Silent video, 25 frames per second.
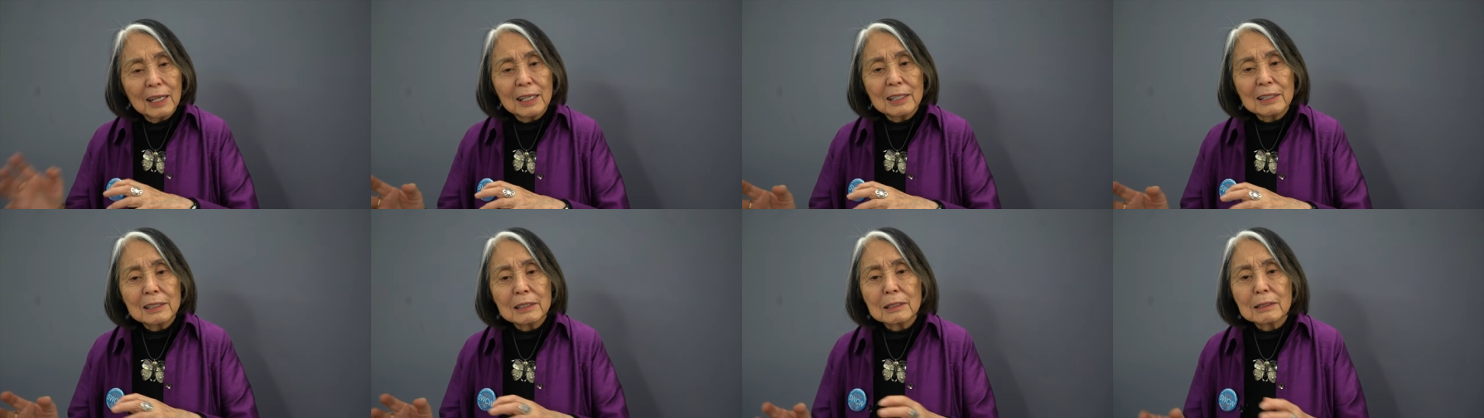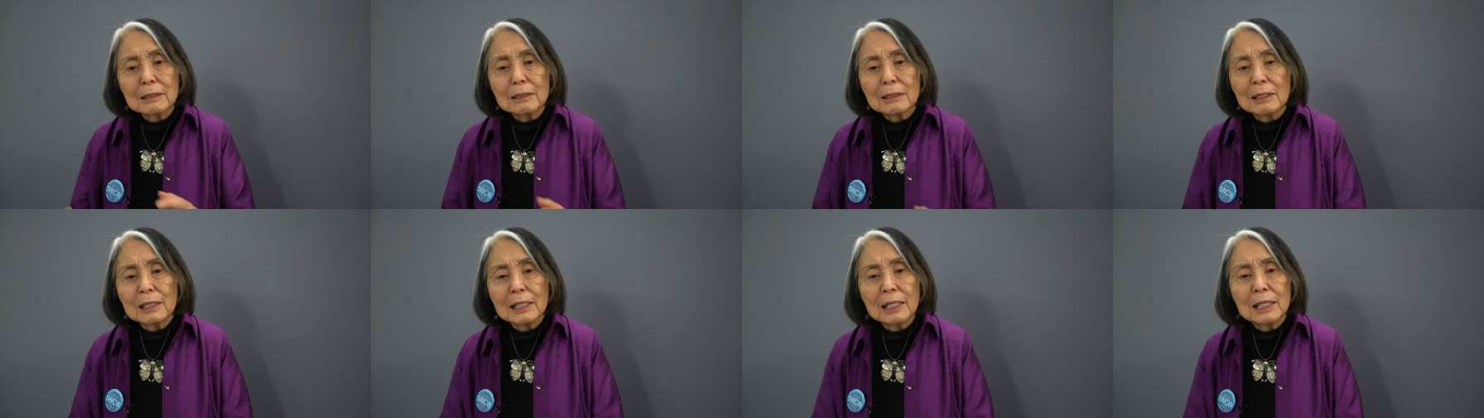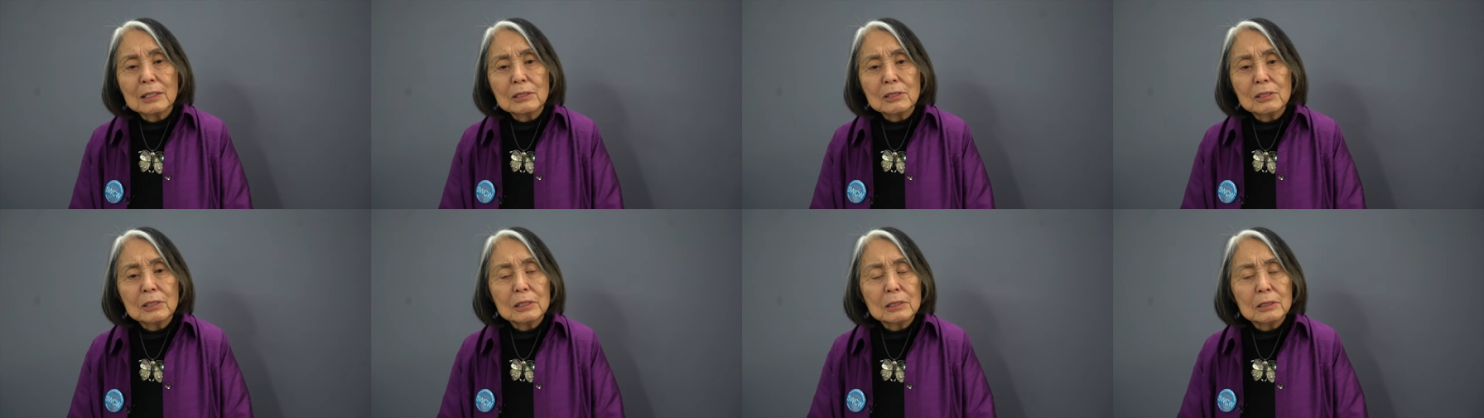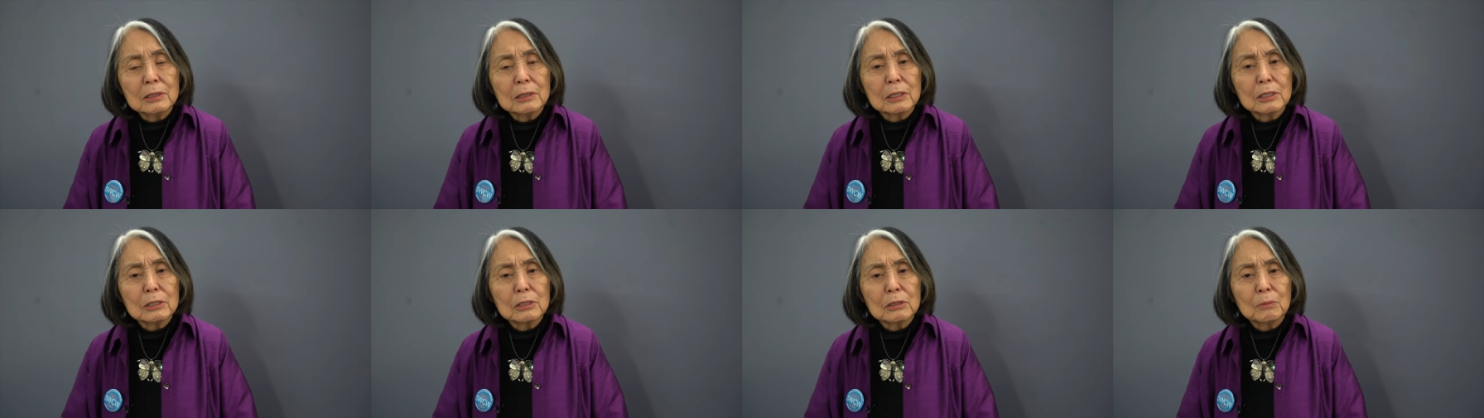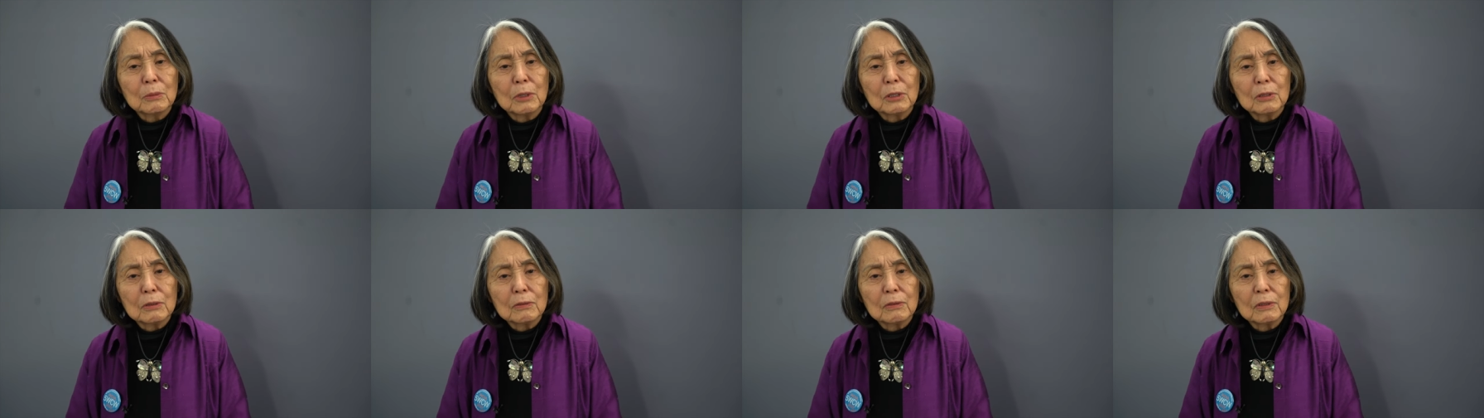And then the last is that it's
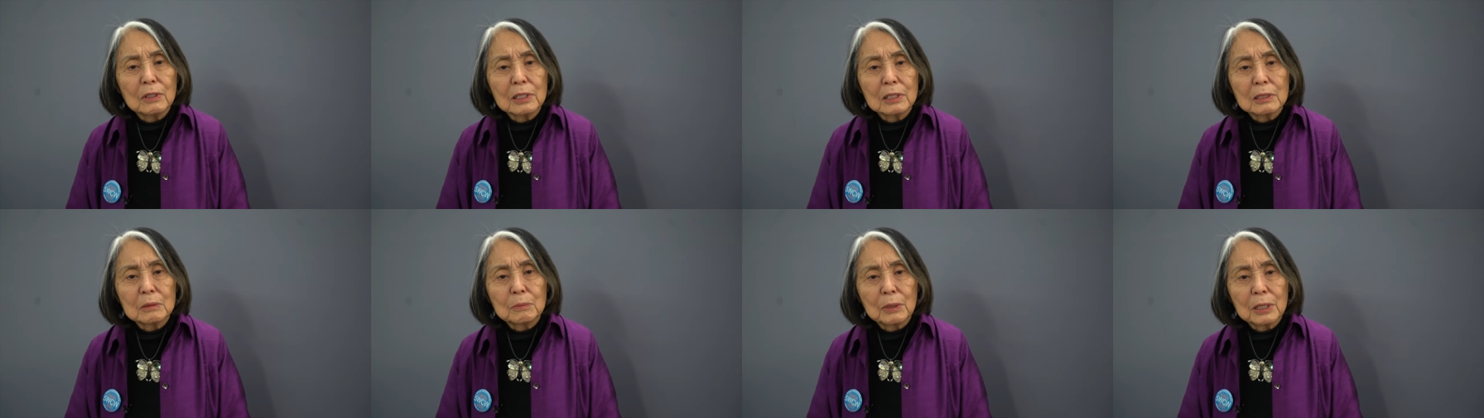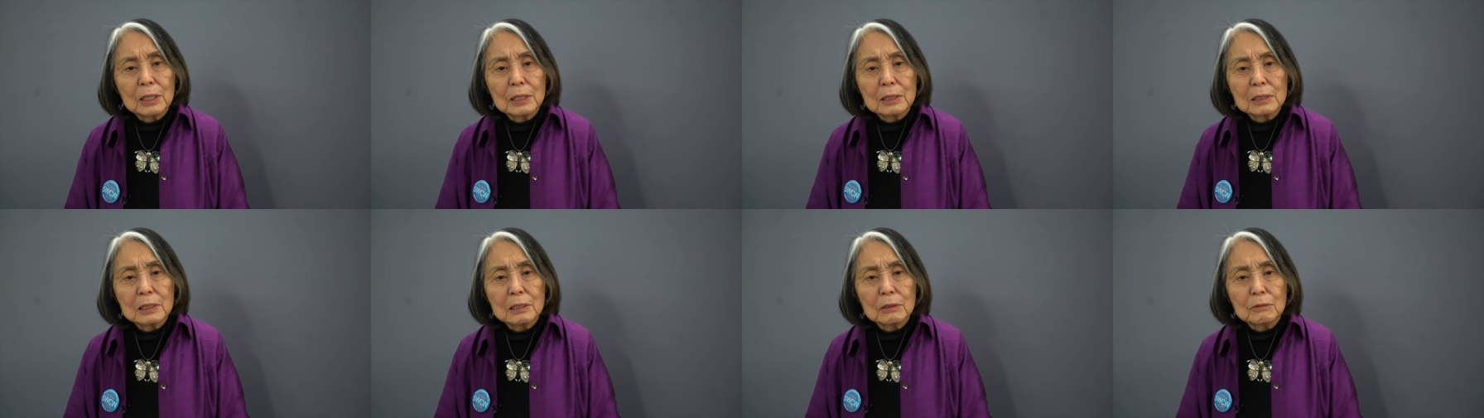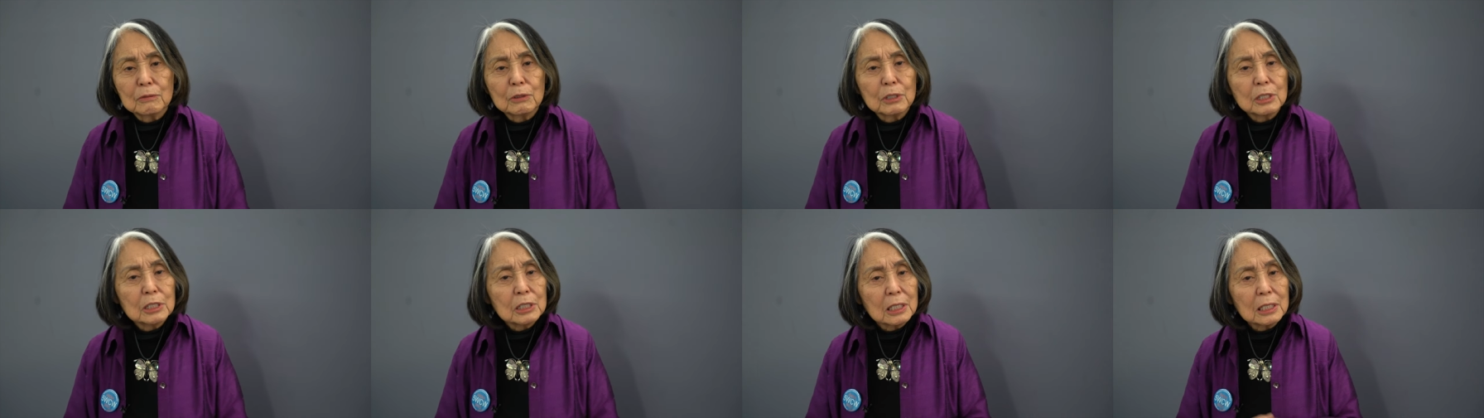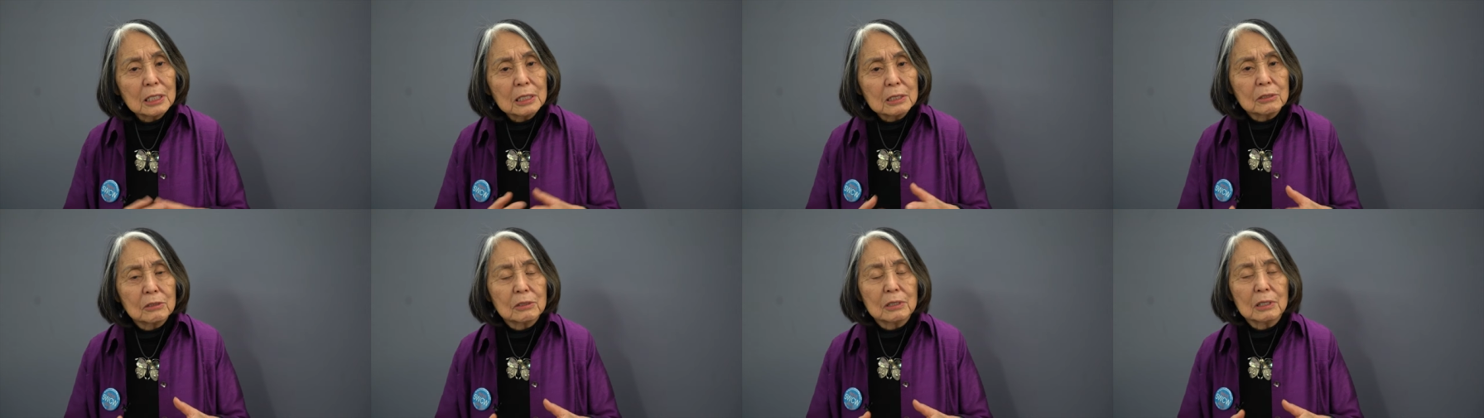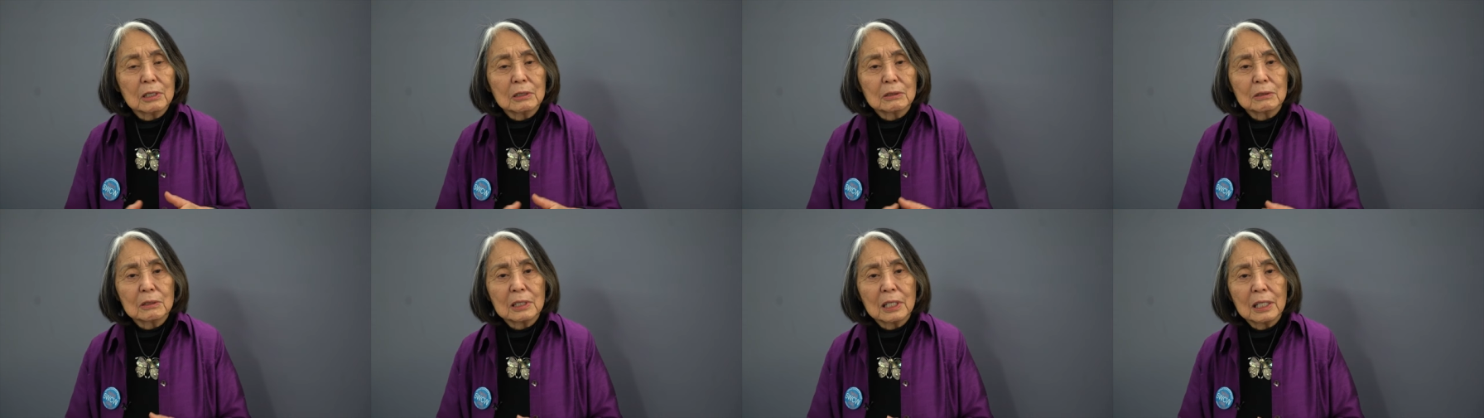motivated by love, which is
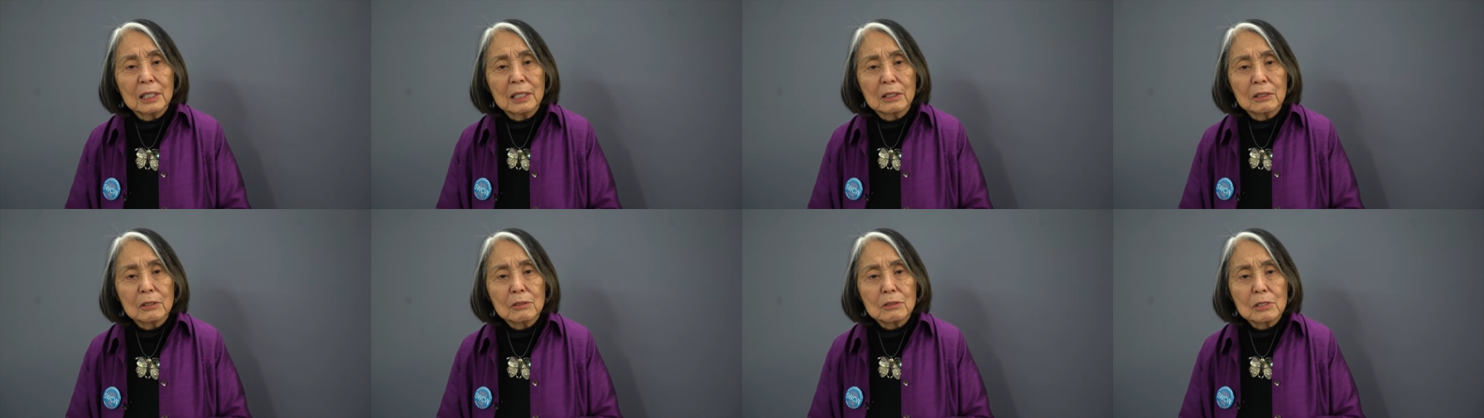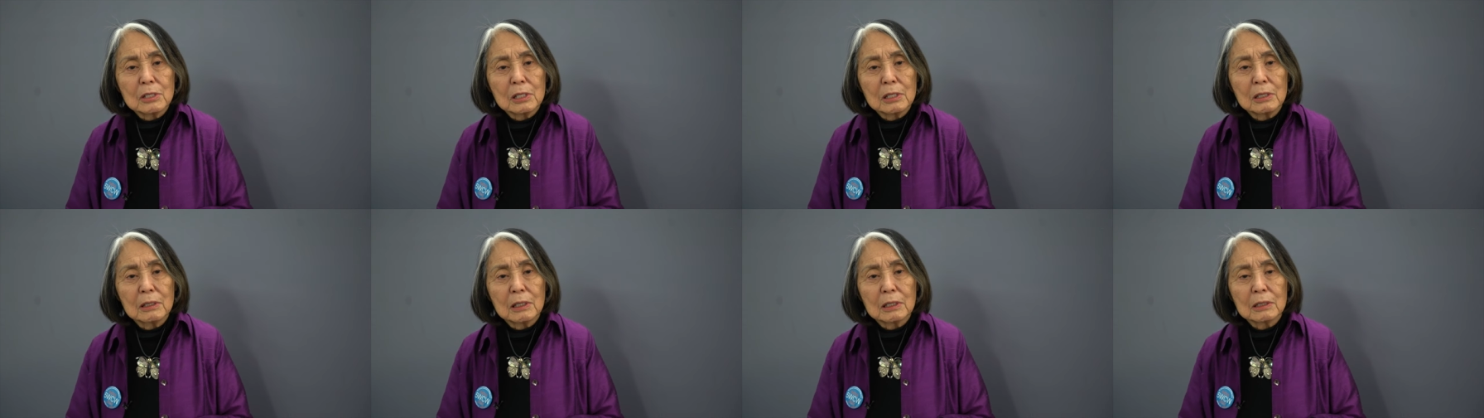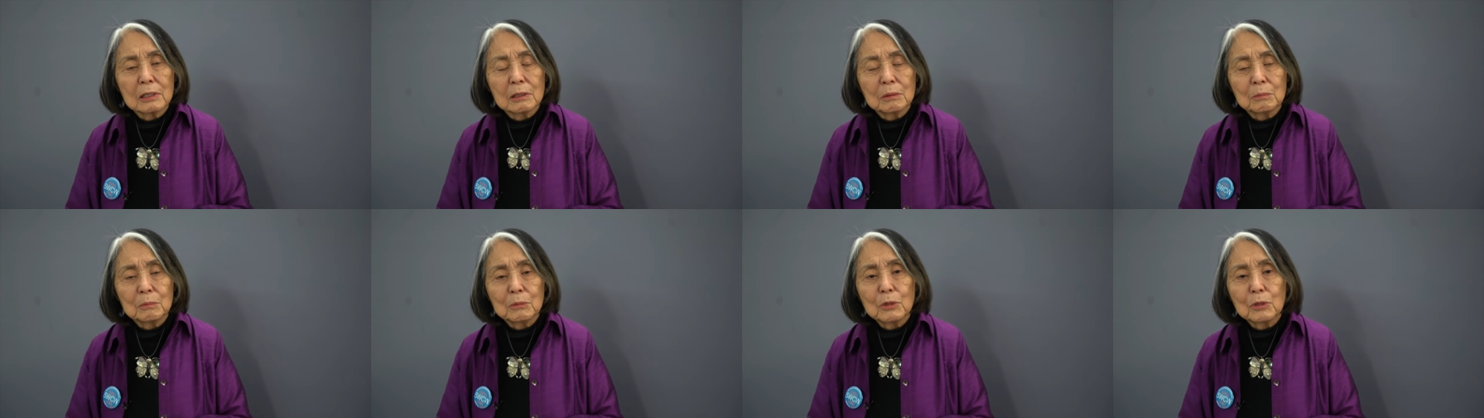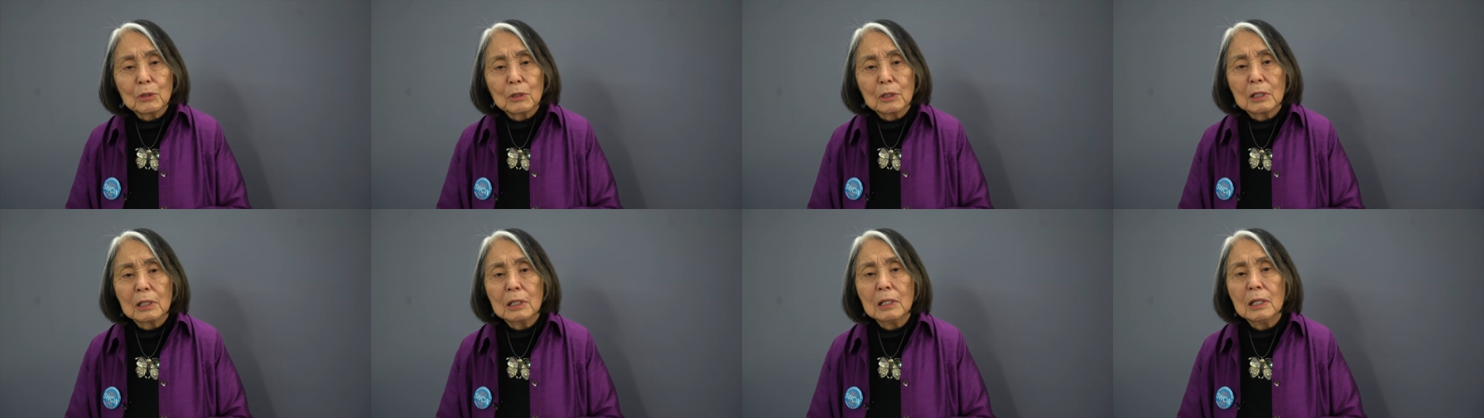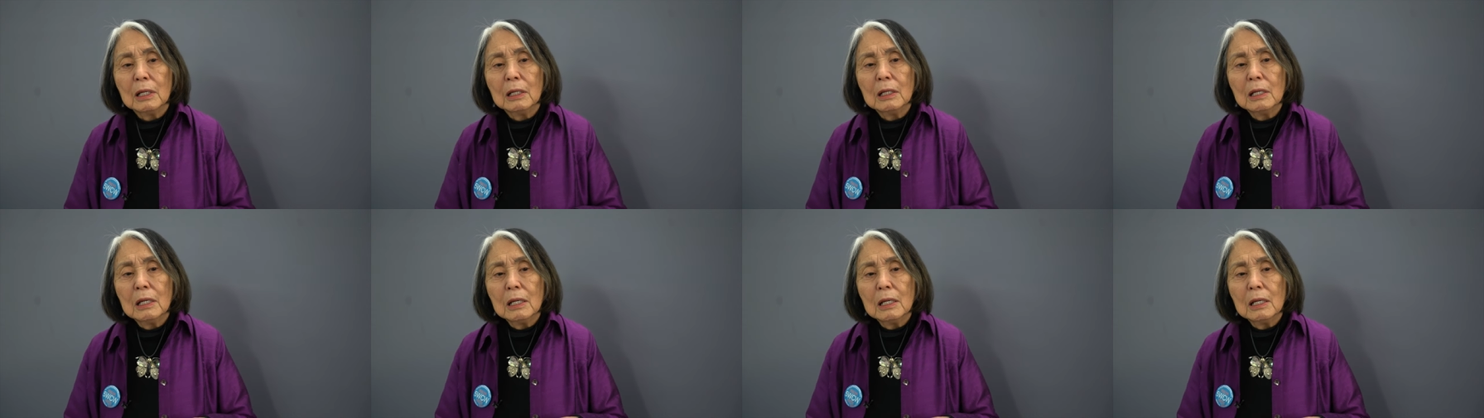the only energy that the more